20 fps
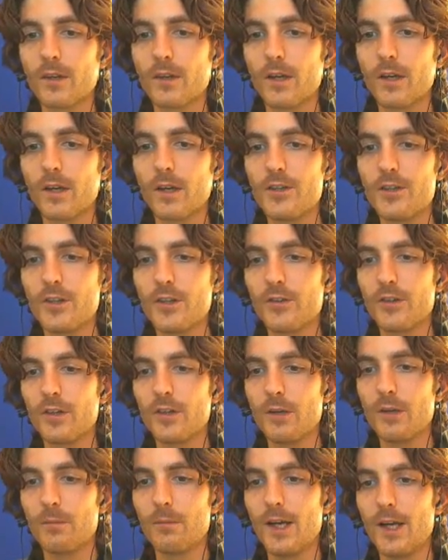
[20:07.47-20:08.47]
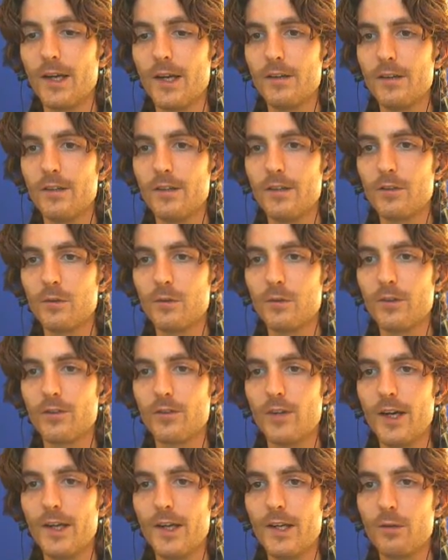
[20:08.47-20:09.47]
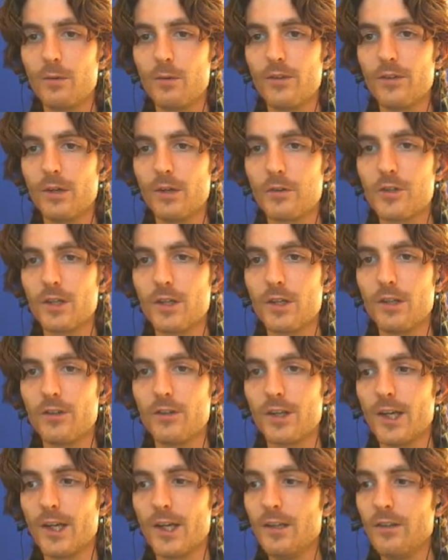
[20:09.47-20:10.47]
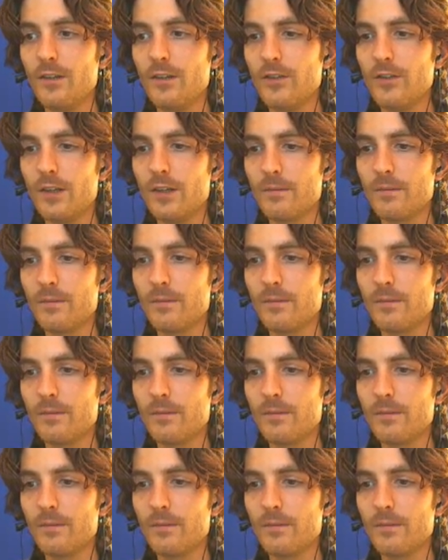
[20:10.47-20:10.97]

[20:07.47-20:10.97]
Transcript: I just apply it here to the slider without changing anything.